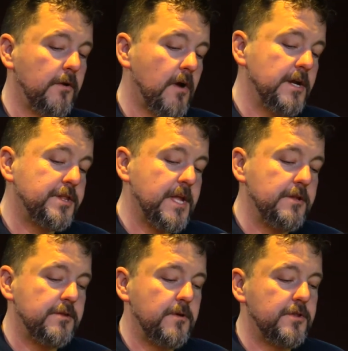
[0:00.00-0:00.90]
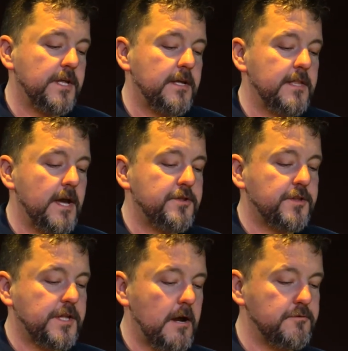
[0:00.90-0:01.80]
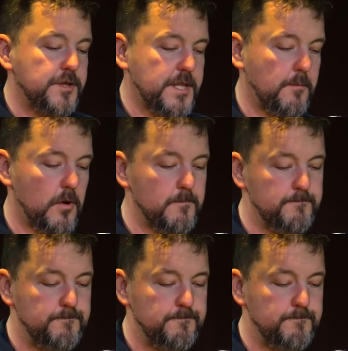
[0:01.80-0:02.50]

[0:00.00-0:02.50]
the greatest days of music in the Essex County summer.